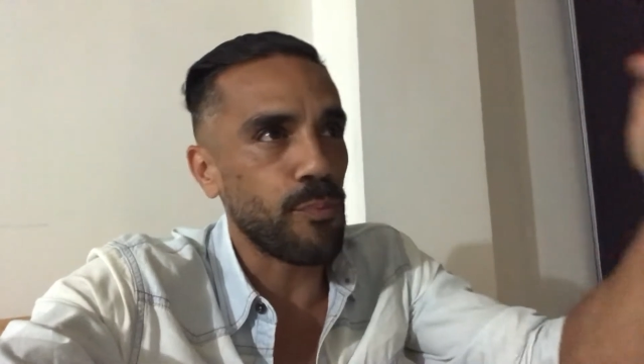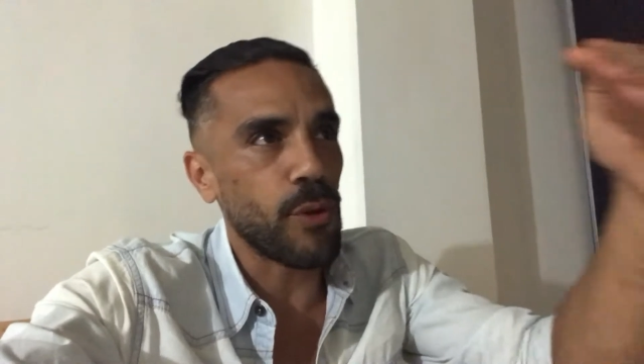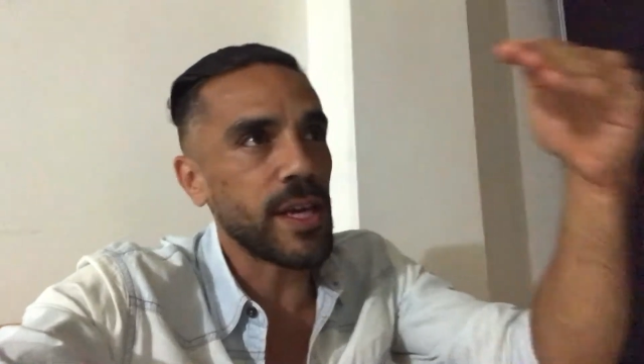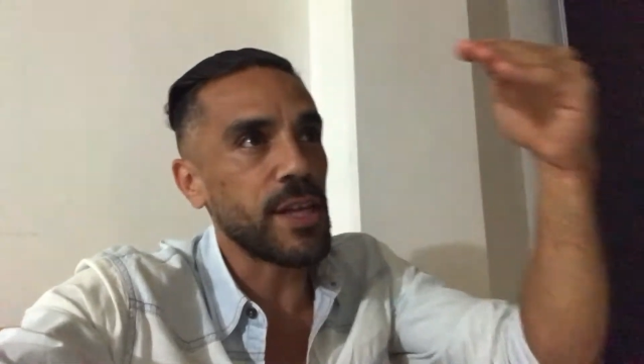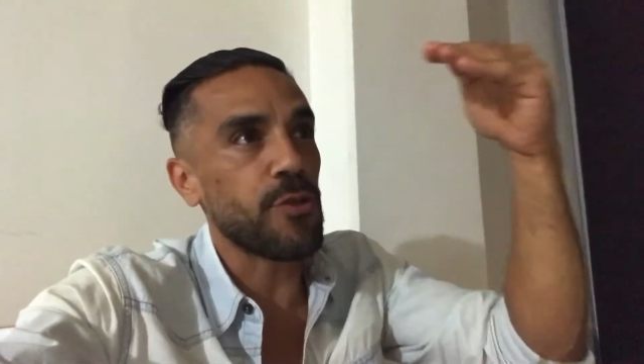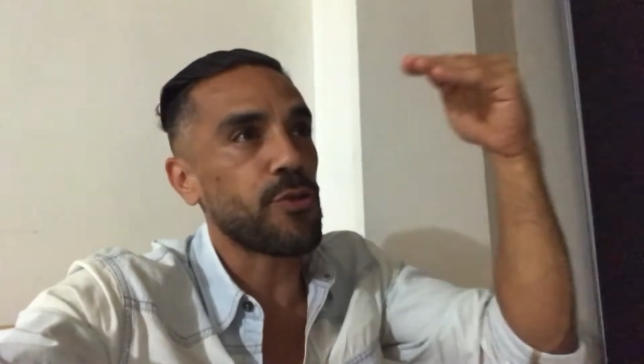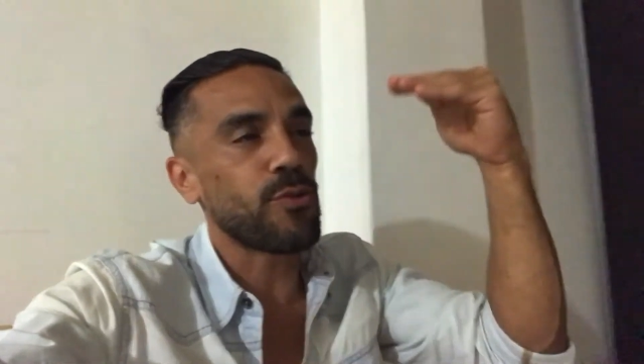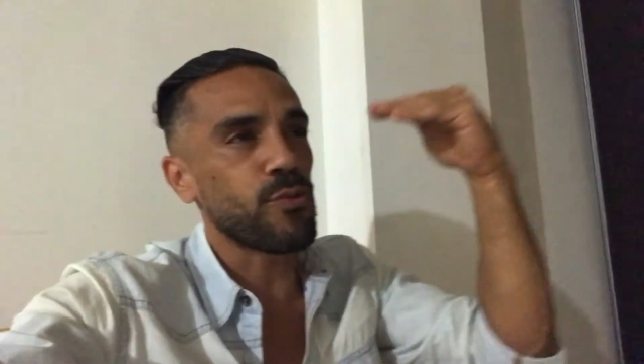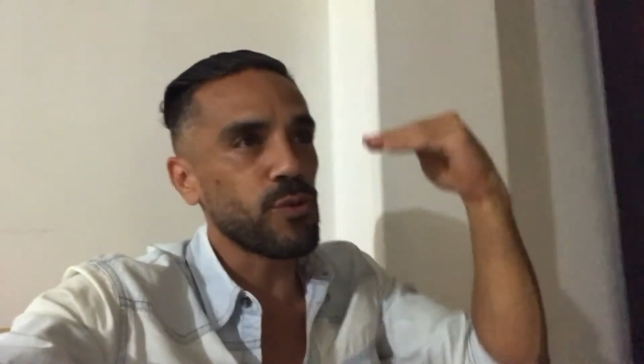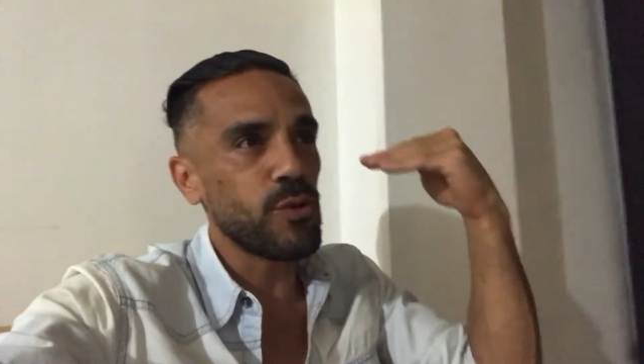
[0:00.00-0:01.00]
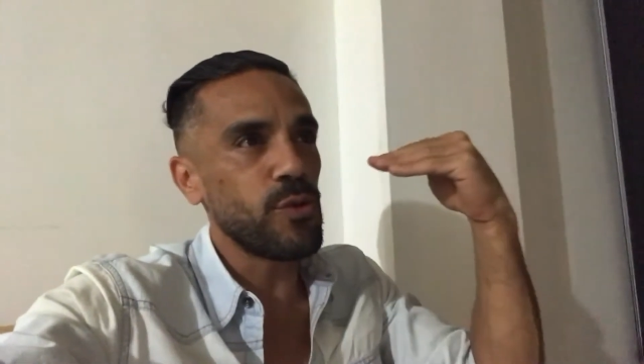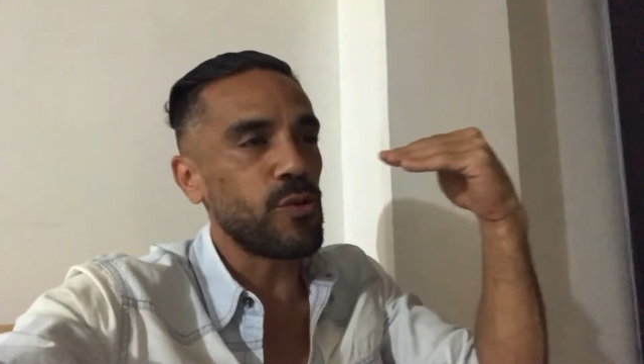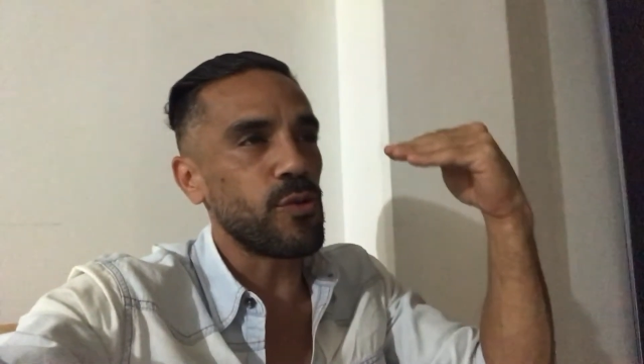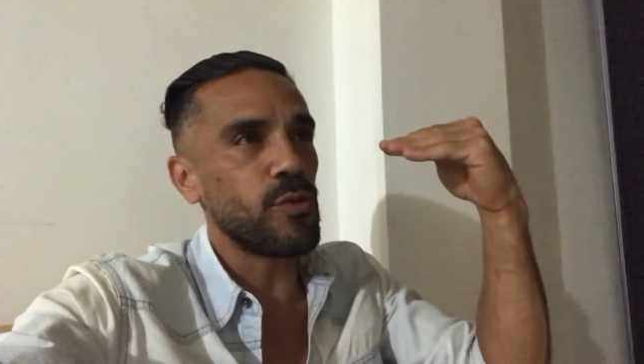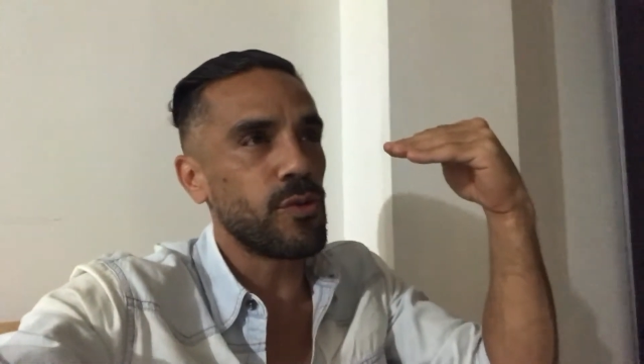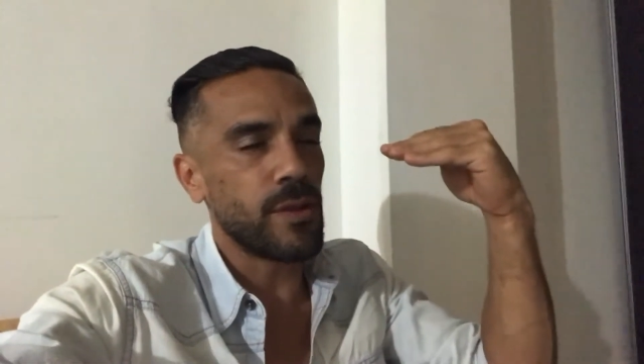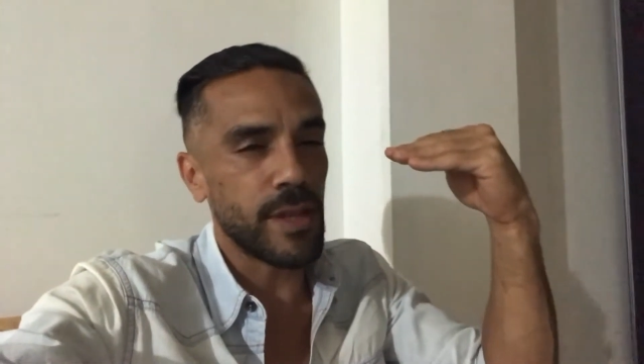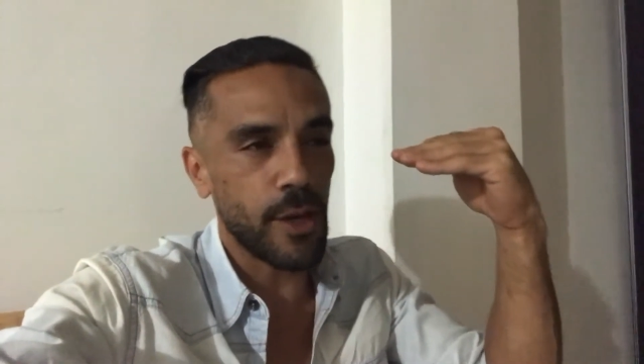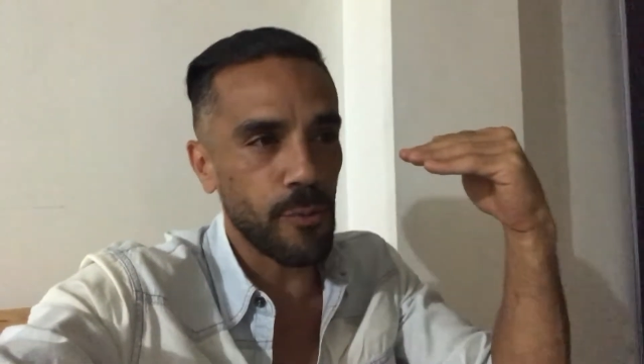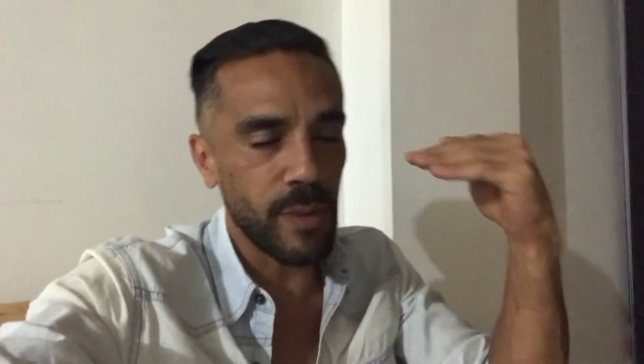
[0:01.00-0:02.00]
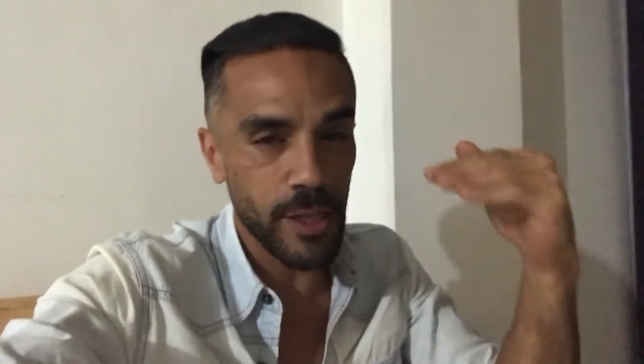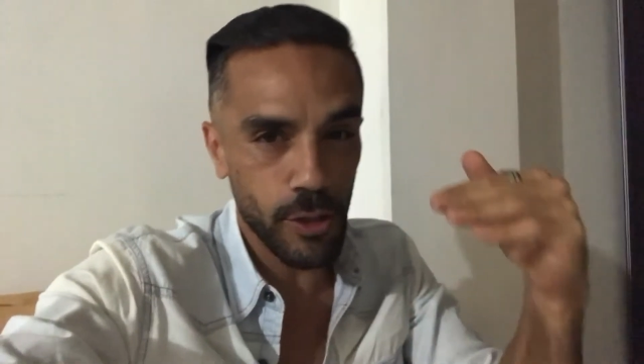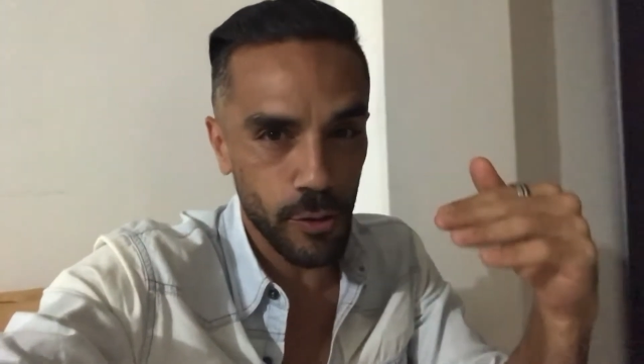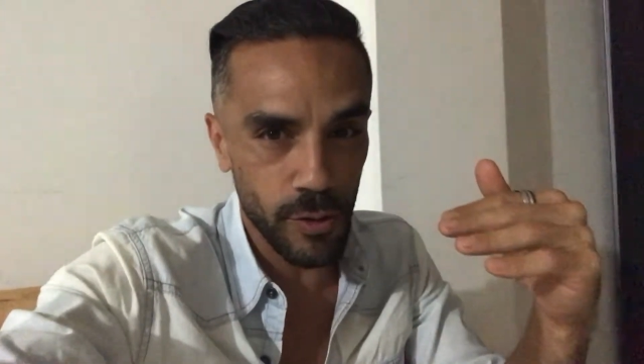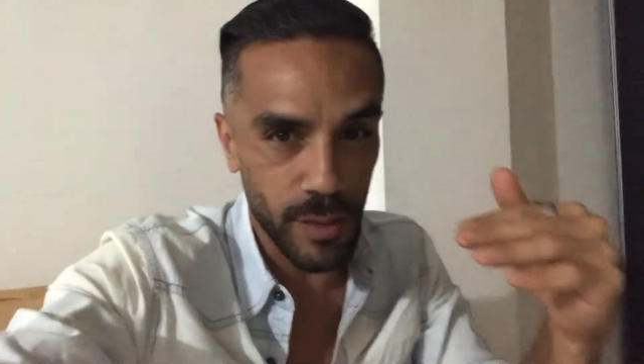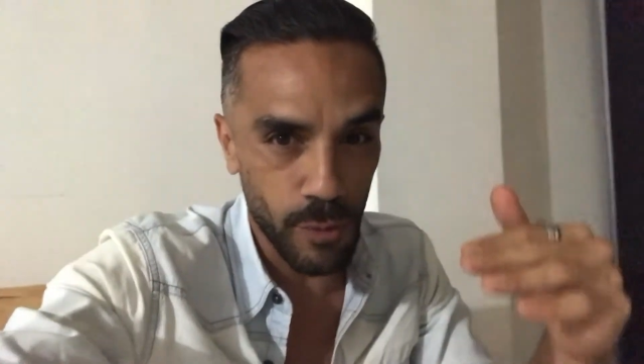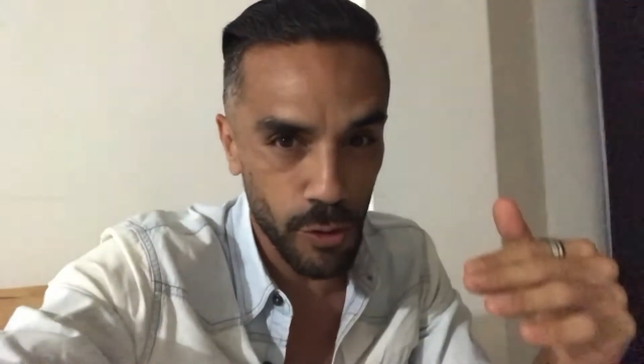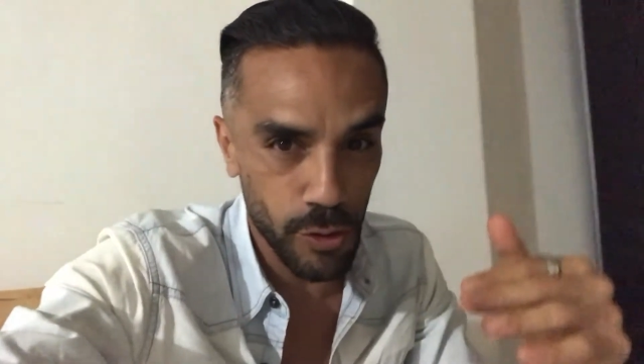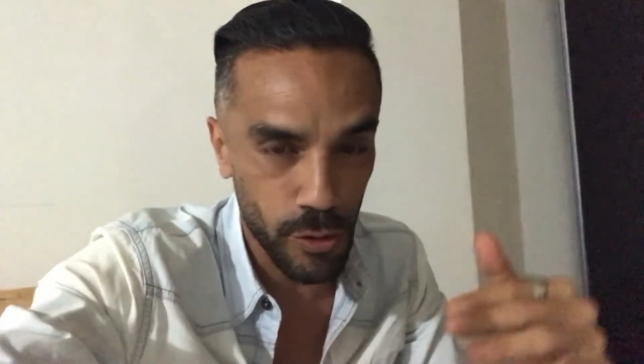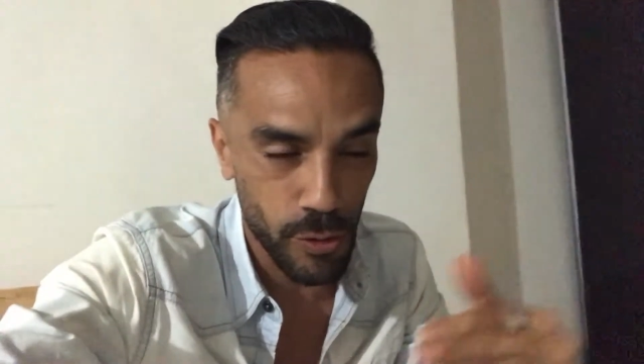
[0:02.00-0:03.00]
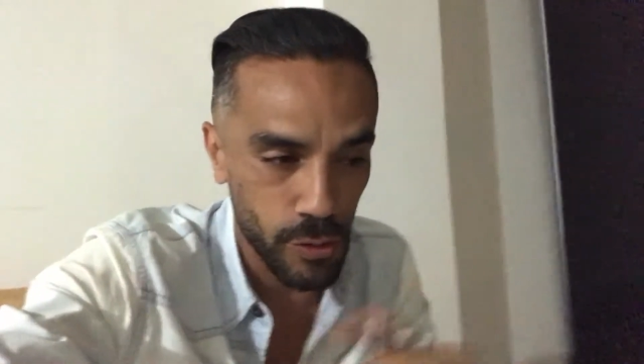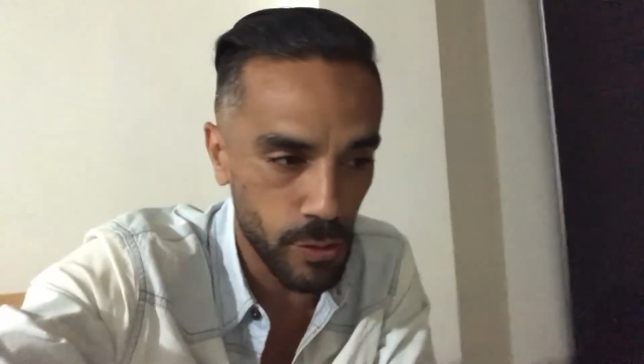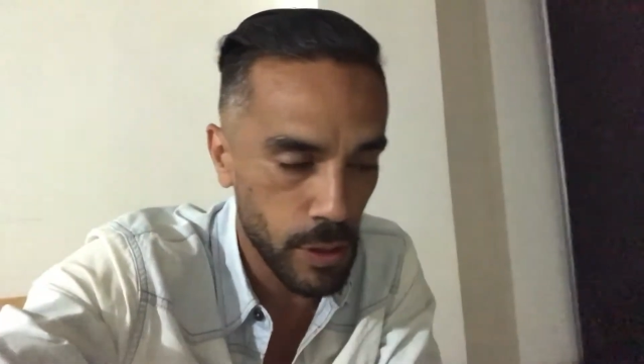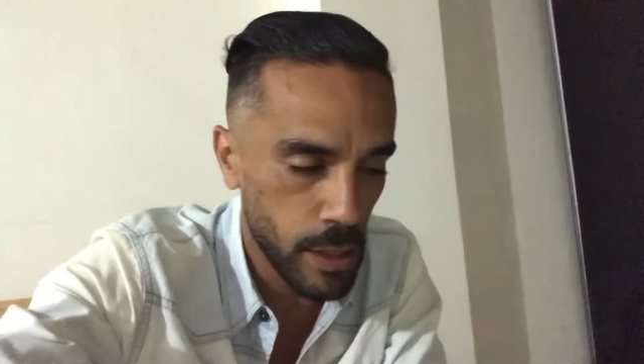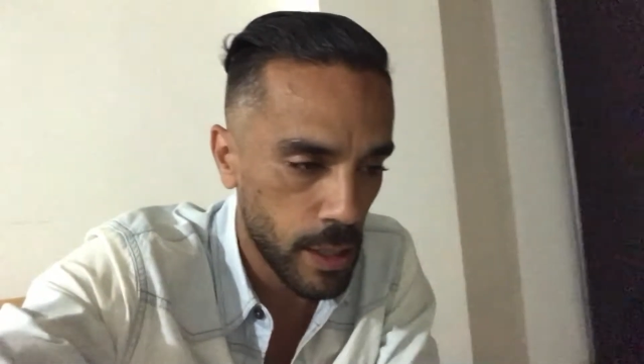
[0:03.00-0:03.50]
breaking through their mental and emotional